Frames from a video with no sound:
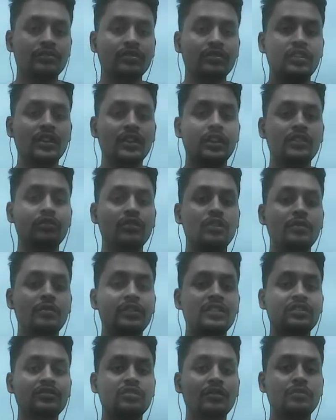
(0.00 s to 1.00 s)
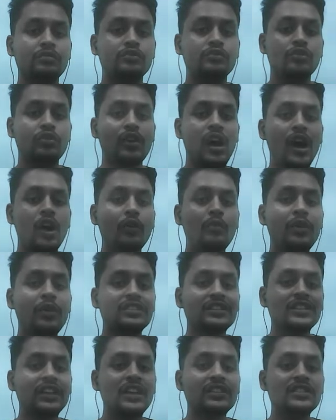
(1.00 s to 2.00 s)
so then it will be dissolved. So how
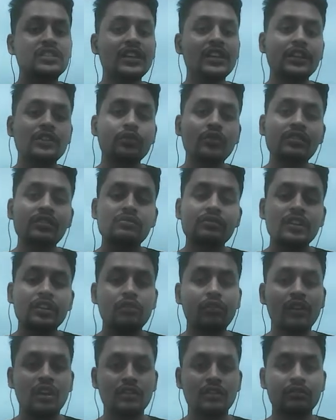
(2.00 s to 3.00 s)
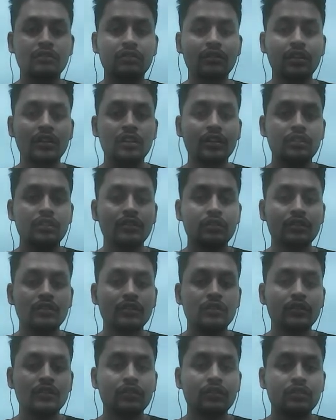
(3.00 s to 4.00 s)
much energy it will require?
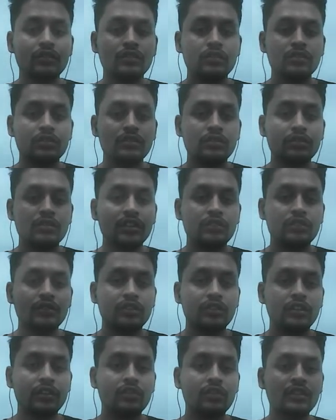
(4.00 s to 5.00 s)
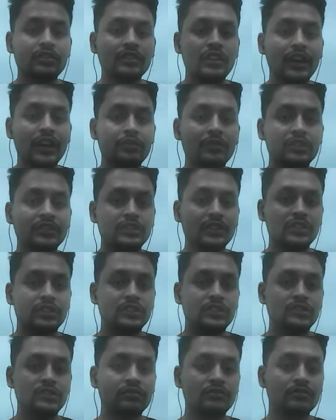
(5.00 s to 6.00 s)
This will require that much
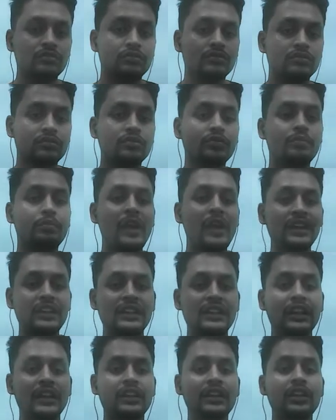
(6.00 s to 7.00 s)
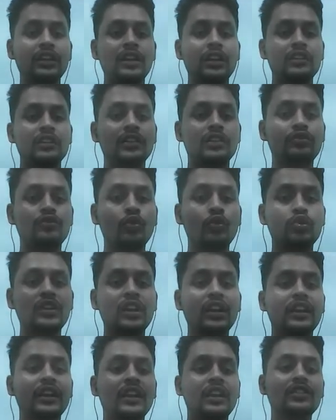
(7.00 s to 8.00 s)
energy. So practically, the
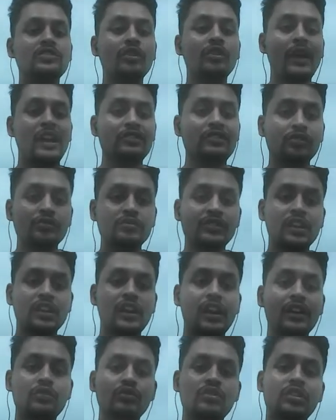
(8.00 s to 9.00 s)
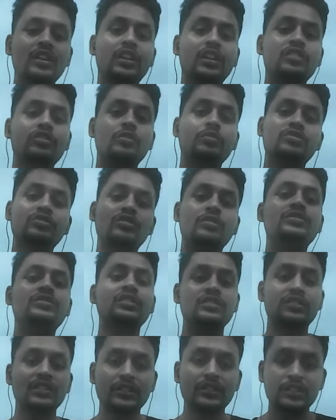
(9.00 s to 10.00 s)
total energy of adsorption and total energy of
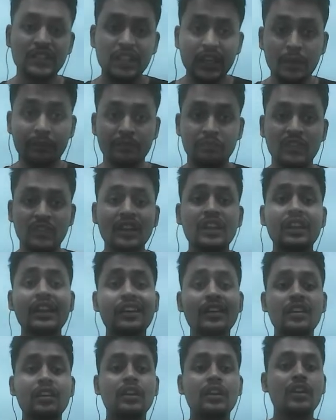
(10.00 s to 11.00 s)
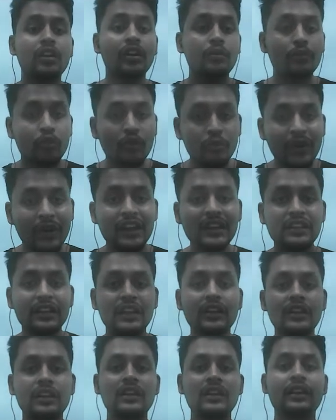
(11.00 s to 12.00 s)
desorption is same,
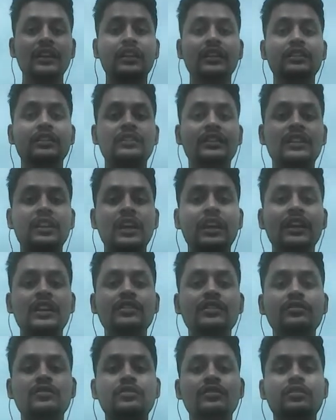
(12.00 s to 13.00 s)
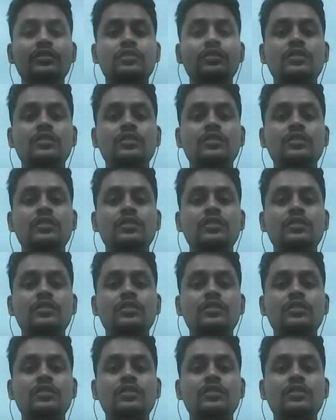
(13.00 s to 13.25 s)
provided there is